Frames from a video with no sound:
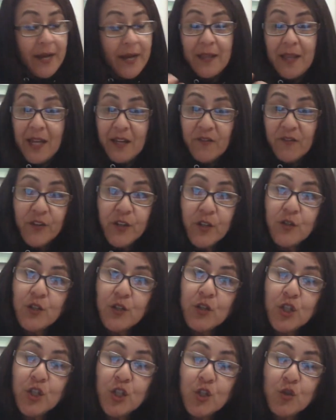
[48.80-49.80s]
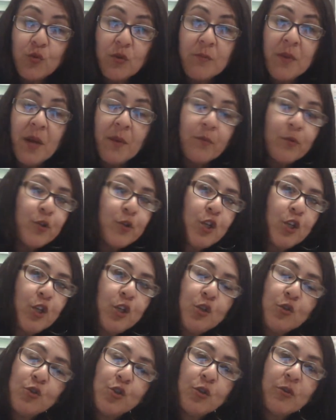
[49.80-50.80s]
I'd like for you to just remember
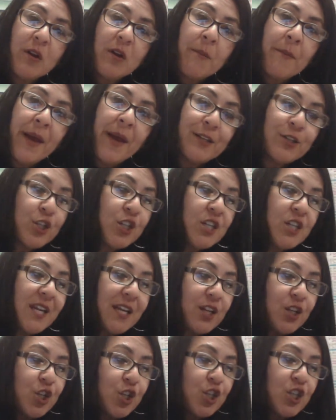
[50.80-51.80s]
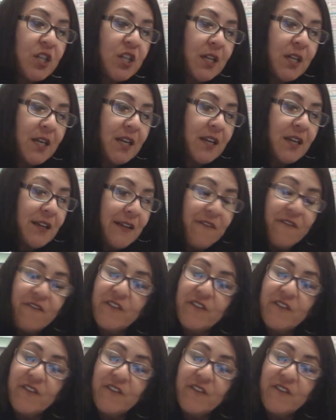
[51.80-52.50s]
to use your imagination.